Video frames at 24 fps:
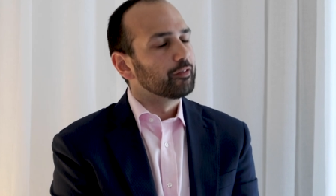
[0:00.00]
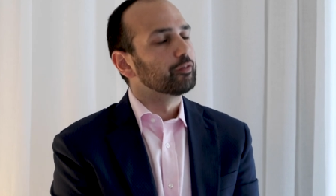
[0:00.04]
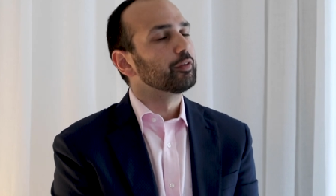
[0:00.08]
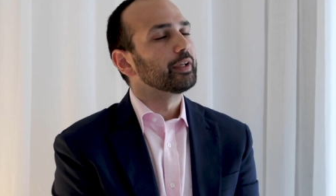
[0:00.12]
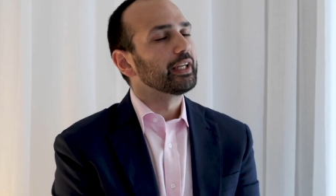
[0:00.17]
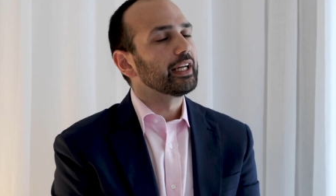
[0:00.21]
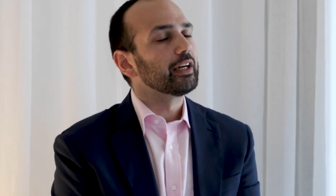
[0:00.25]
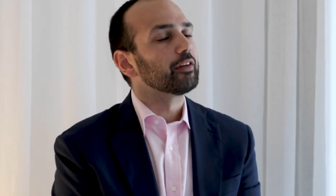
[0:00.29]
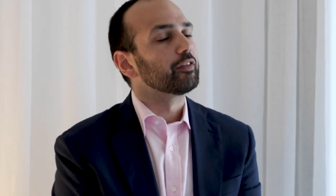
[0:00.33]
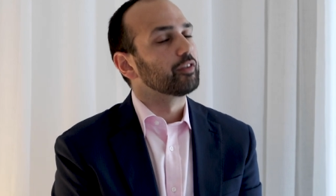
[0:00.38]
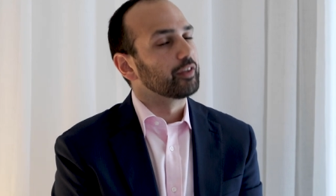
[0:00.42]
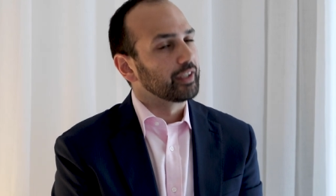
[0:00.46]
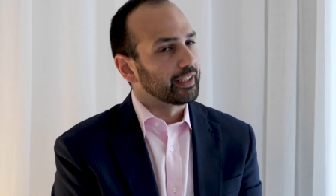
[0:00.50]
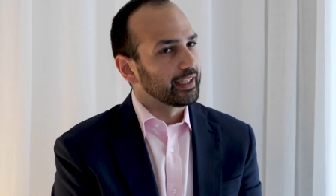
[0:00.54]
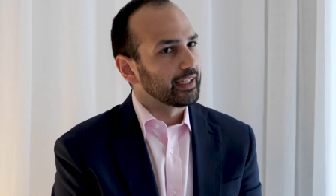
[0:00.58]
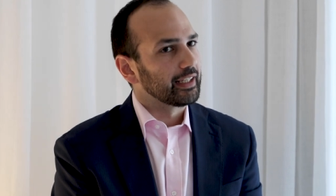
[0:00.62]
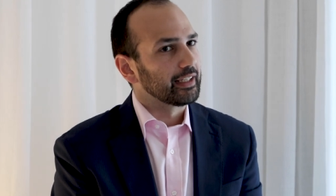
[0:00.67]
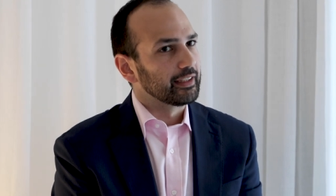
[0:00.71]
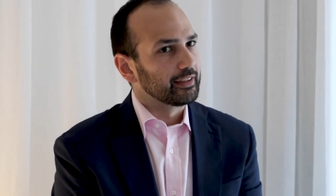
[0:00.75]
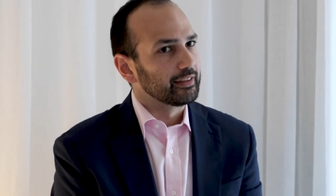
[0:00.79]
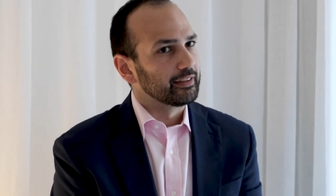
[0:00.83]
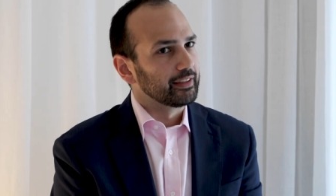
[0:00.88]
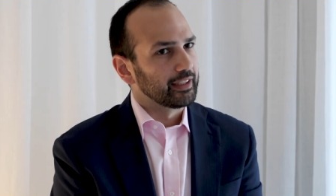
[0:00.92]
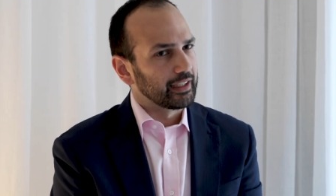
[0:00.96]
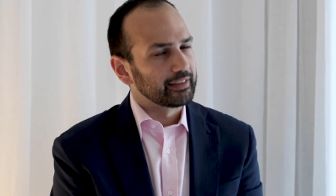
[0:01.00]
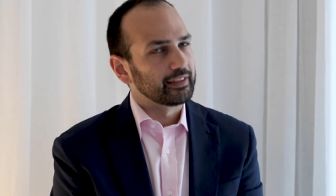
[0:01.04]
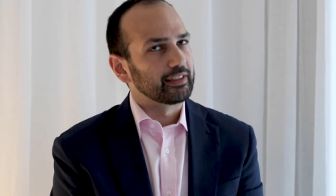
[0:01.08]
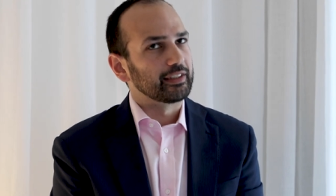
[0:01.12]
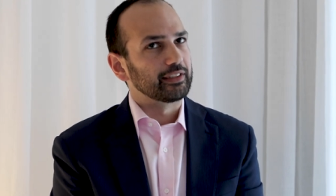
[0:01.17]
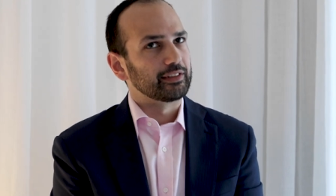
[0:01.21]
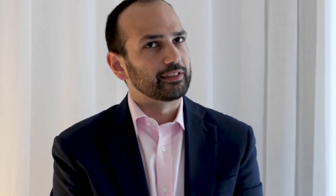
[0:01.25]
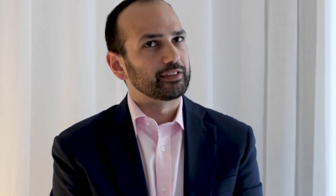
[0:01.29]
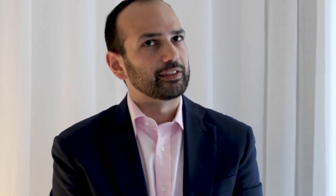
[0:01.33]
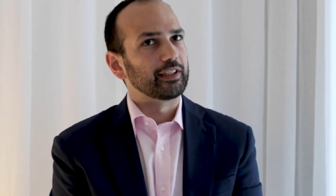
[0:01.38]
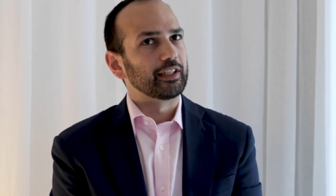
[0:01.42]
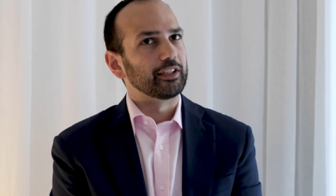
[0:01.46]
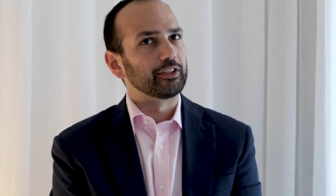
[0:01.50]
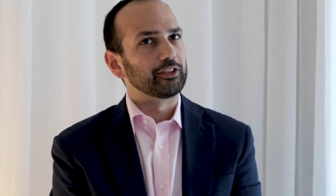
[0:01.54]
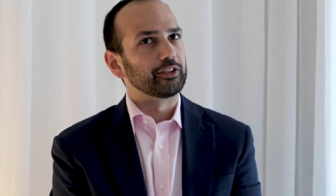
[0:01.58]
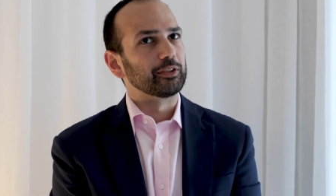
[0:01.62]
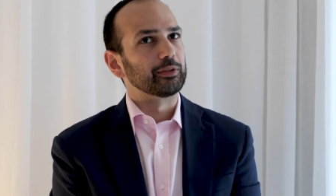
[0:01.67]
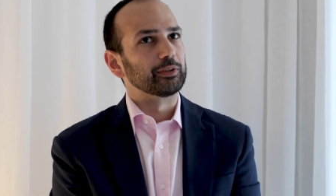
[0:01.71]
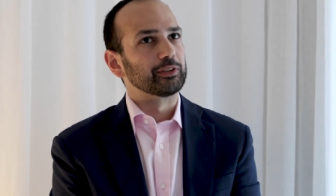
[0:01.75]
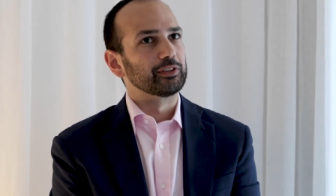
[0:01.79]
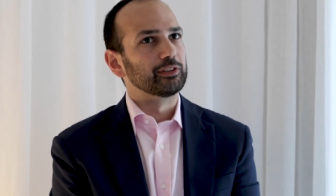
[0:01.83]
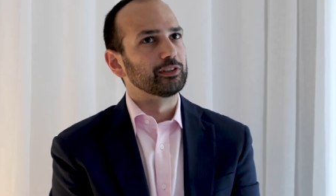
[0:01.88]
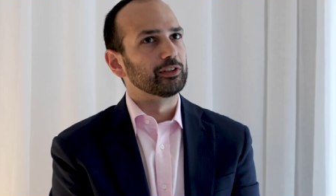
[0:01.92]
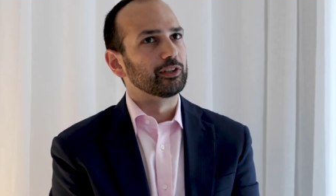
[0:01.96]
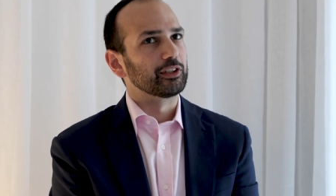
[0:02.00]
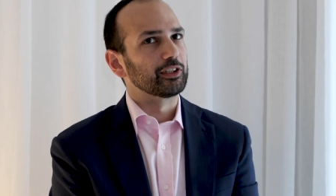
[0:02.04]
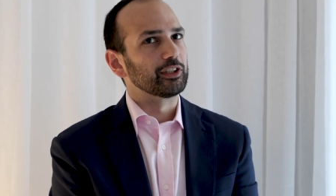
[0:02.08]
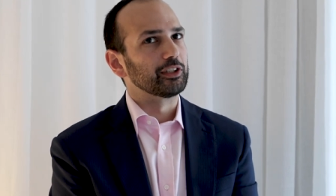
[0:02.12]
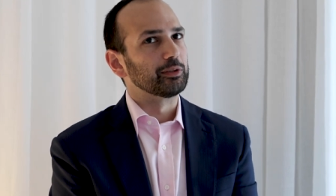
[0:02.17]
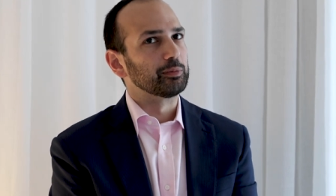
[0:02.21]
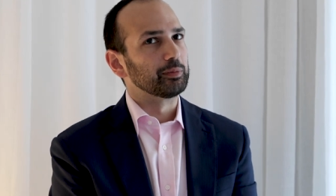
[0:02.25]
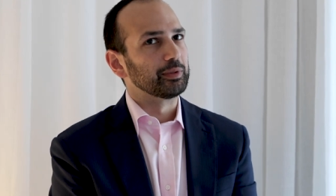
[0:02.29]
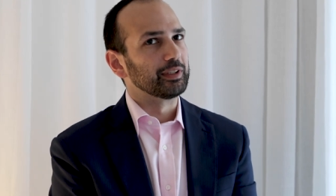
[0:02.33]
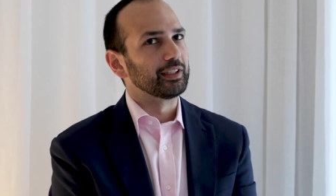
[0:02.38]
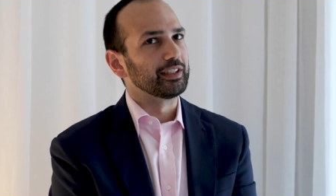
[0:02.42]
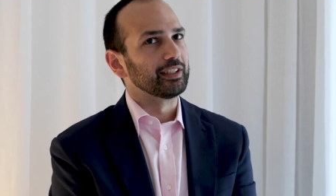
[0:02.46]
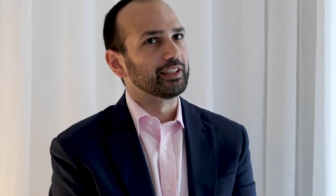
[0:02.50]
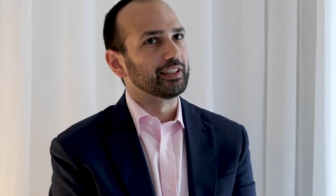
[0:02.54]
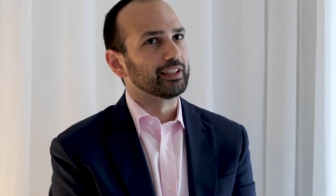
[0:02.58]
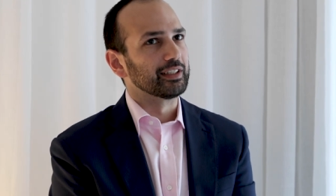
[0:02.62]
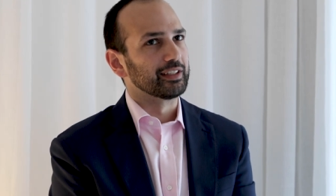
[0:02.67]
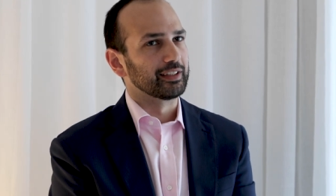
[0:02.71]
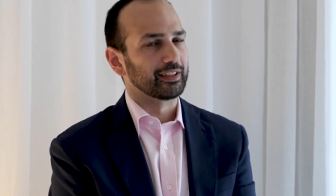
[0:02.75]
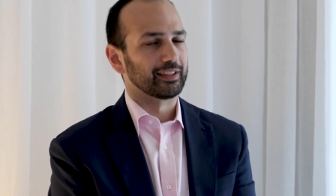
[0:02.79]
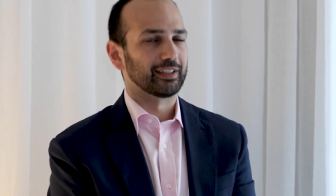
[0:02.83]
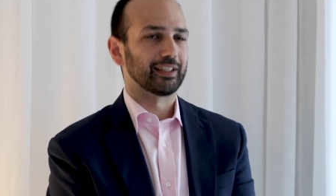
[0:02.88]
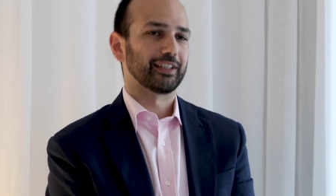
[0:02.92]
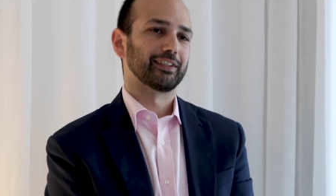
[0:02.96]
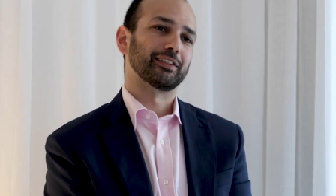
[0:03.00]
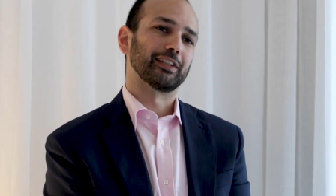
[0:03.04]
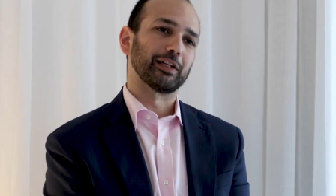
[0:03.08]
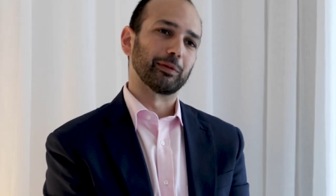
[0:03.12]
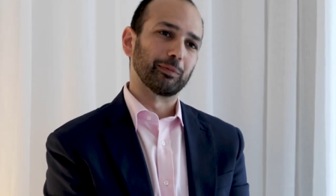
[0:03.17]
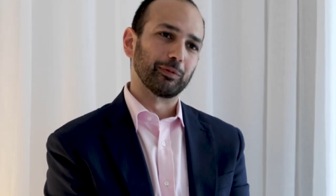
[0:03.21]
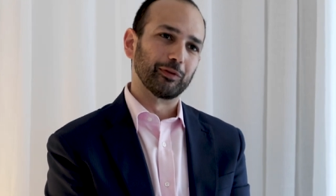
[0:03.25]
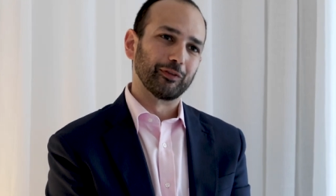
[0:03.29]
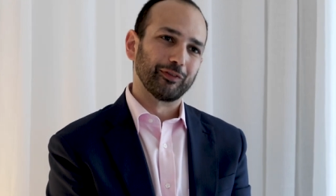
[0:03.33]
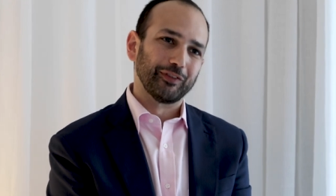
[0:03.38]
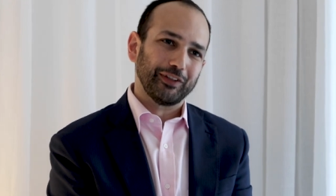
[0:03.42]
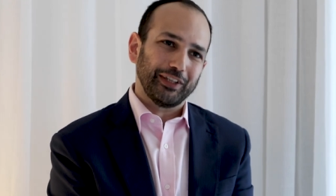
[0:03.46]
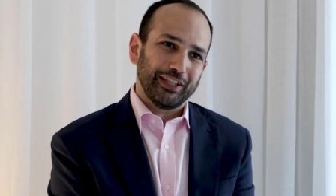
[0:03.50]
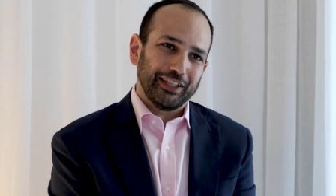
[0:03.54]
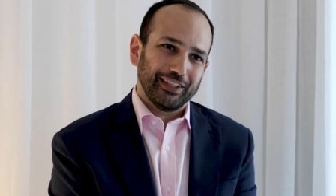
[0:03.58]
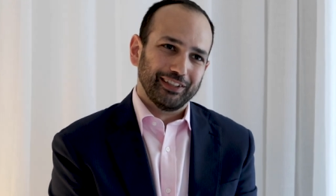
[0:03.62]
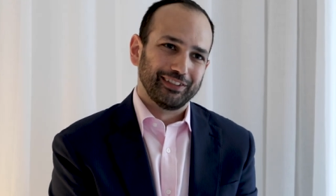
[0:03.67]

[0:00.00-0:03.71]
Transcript: if we ever get get to that stage, though, it's not going to be in the next couple of